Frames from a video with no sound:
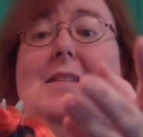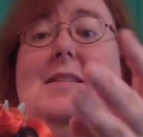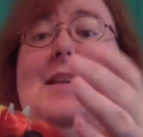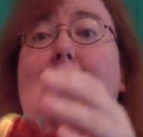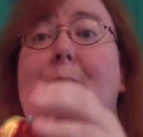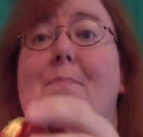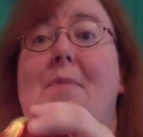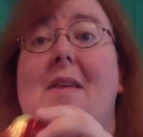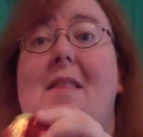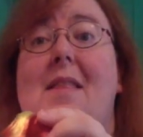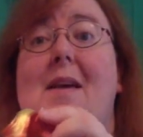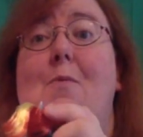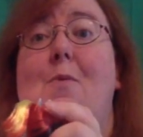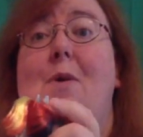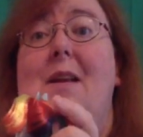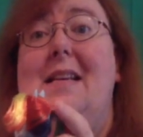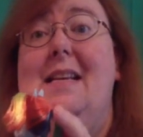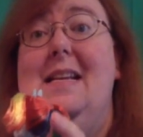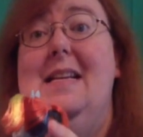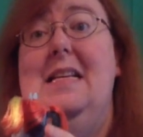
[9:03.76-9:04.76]
Something that
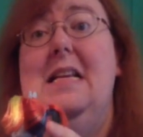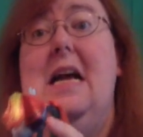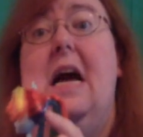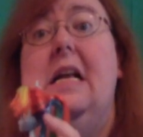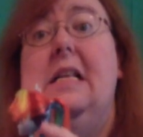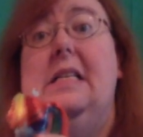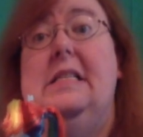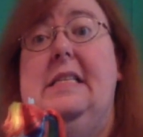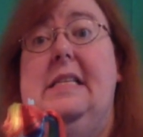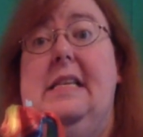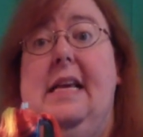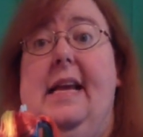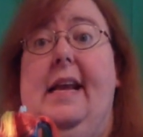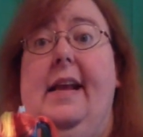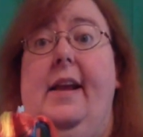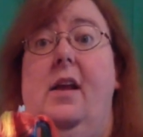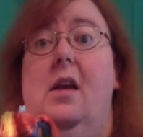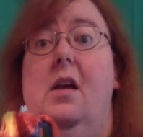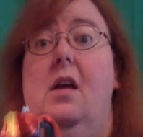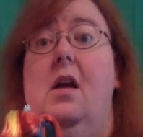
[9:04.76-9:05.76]
we did not
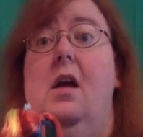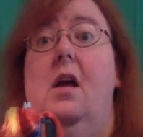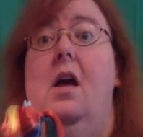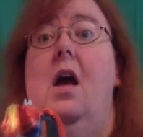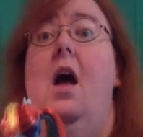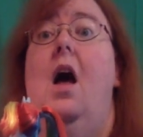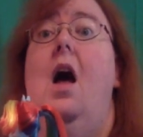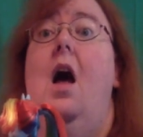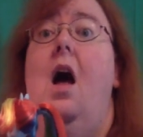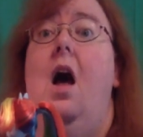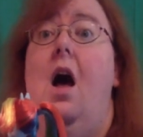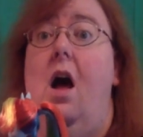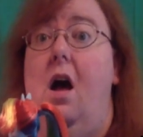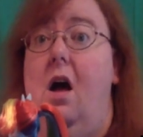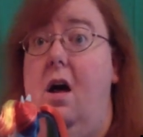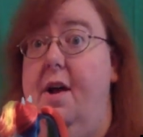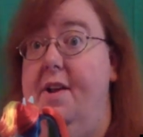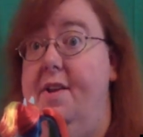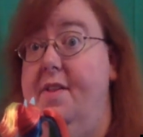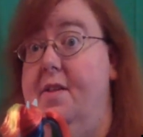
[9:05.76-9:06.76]
see
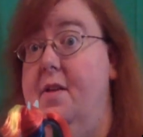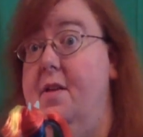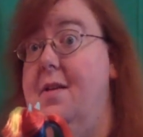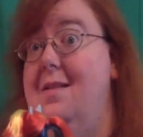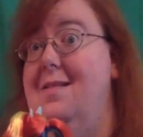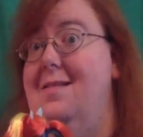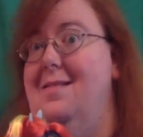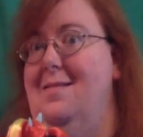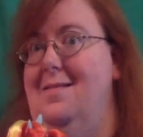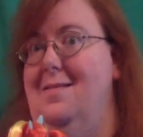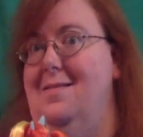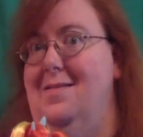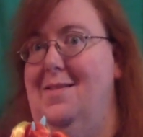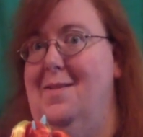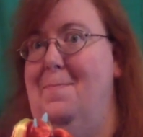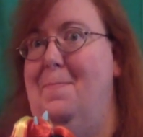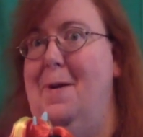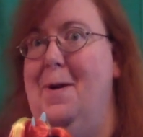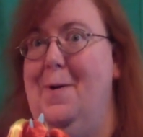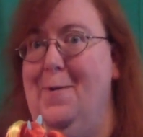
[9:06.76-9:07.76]
on
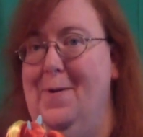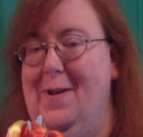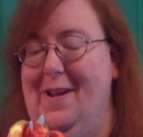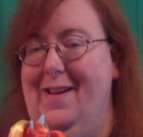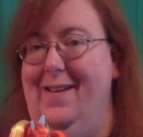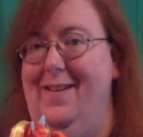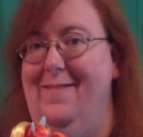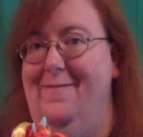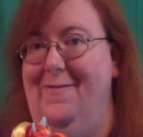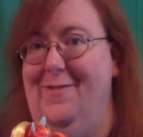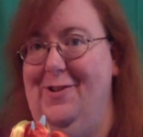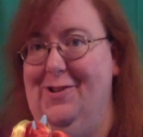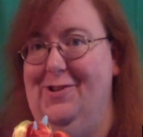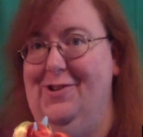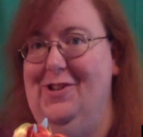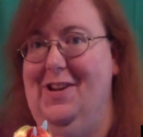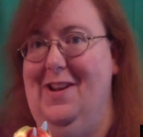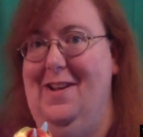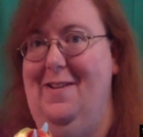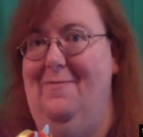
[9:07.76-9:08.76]
the pony
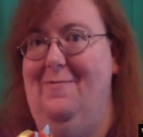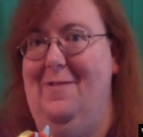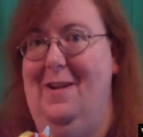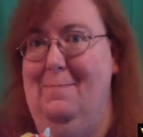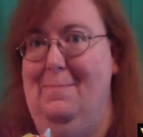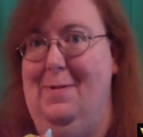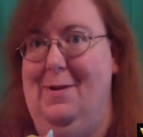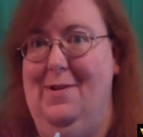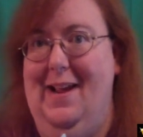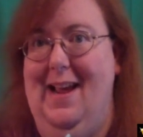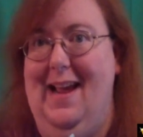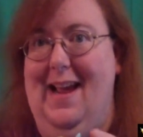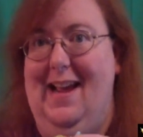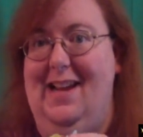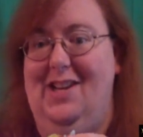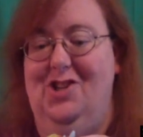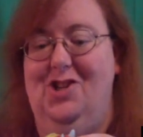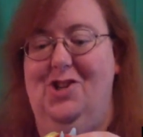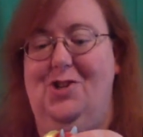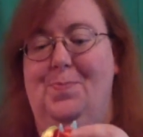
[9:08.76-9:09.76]
version of Rainbow
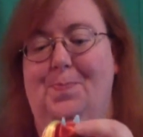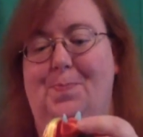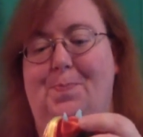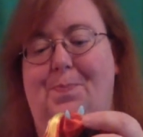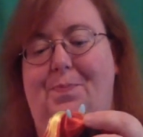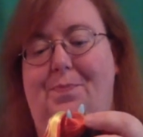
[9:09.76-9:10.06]
Dash.